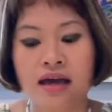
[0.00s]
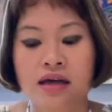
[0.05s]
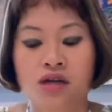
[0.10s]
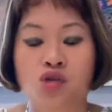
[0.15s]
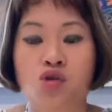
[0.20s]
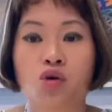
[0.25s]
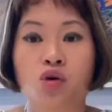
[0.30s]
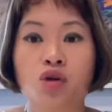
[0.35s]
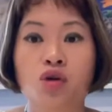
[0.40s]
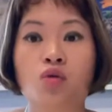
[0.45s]

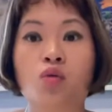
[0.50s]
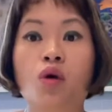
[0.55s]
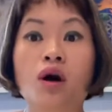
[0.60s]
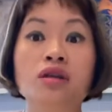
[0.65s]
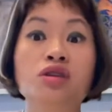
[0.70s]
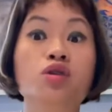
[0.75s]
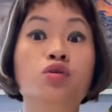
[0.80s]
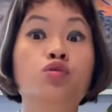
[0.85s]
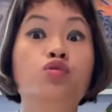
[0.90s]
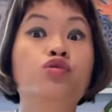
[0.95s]
So you
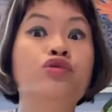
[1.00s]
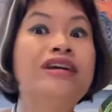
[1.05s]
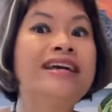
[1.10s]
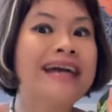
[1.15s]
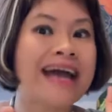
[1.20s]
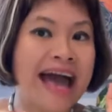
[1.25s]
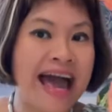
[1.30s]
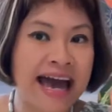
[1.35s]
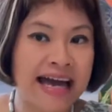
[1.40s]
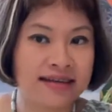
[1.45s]
want to
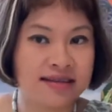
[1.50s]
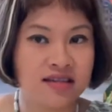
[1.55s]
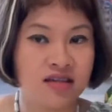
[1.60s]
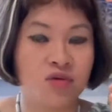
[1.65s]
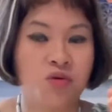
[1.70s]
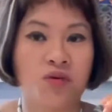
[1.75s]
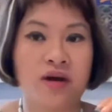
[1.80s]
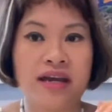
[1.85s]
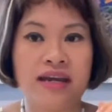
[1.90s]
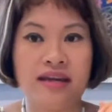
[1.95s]

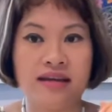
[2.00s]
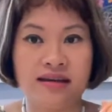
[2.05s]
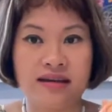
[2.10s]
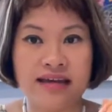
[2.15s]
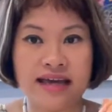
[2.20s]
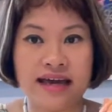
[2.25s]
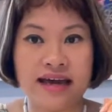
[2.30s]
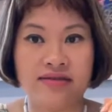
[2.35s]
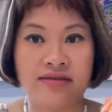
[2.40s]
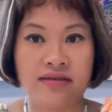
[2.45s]
reactivate it
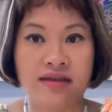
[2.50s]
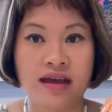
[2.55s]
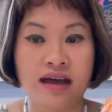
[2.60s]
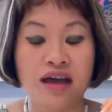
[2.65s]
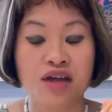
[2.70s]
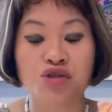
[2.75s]
again.